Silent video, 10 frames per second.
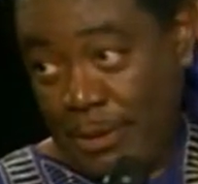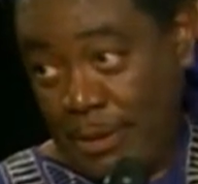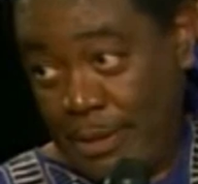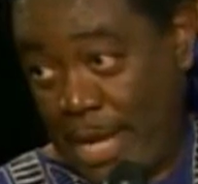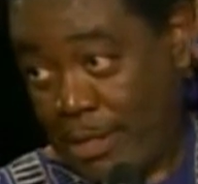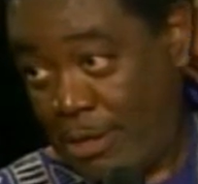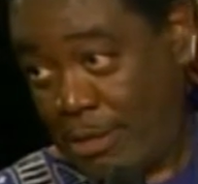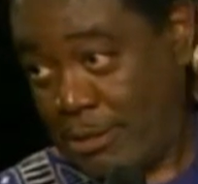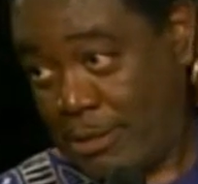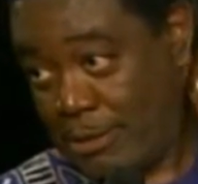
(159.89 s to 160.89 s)
It's not a
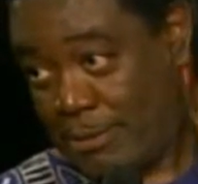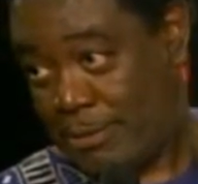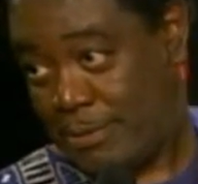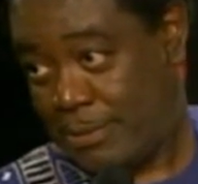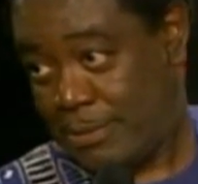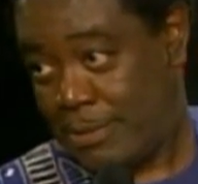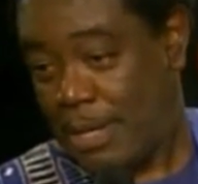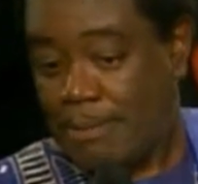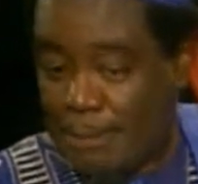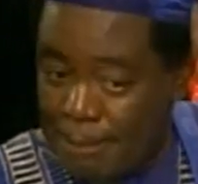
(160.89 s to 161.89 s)
curse.
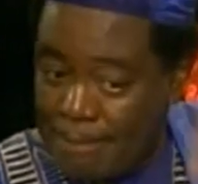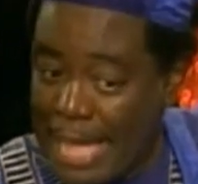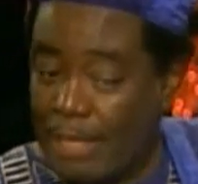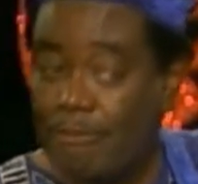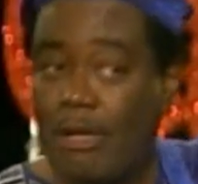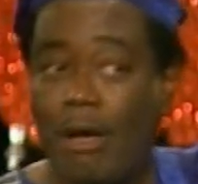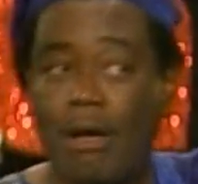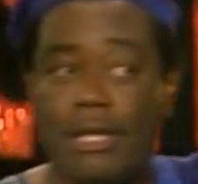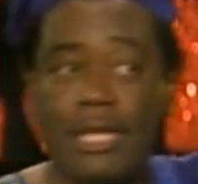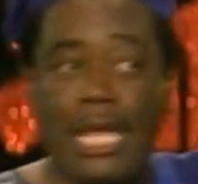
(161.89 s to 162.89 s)
But the man of
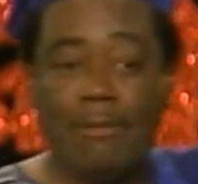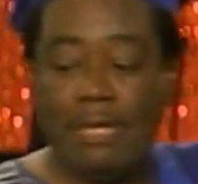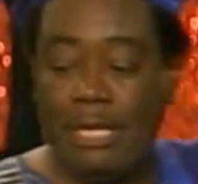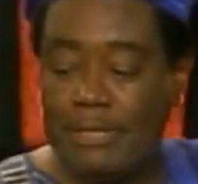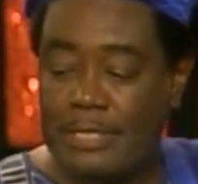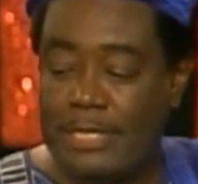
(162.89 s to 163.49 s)
God came to him and